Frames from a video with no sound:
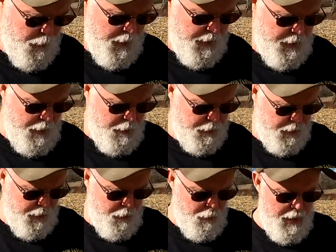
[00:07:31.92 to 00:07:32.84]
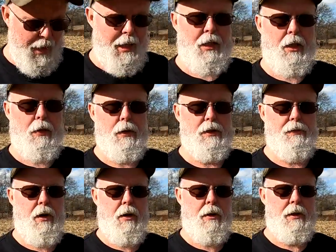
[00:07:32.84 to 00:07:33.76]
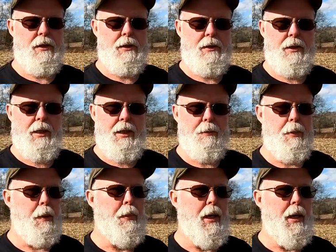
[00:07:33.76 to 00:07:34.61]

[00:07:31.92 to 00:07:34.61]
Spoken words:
to bring you along, show you what I do as far as getting